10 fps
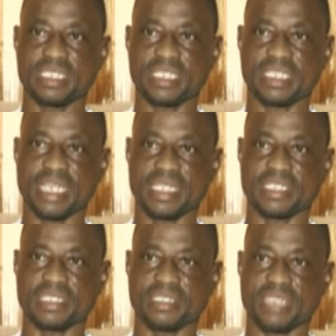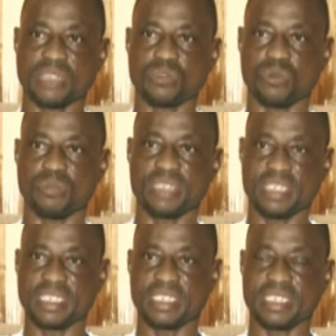Teachers in such
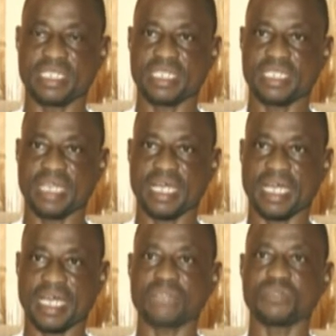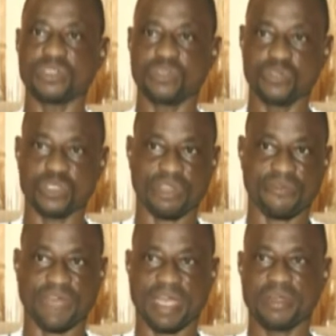communities eh, actually do
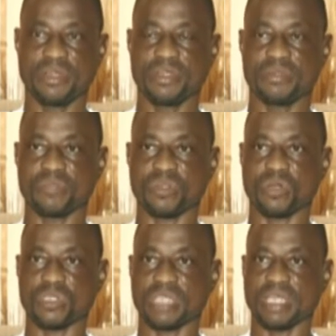suffer because